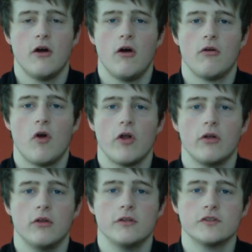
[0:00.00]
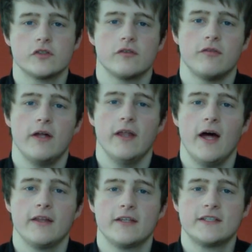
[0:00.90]
or oil and stuff like
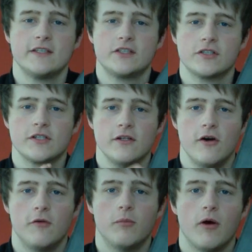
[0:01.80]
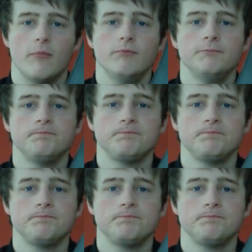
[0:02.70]
that. This is just an old one.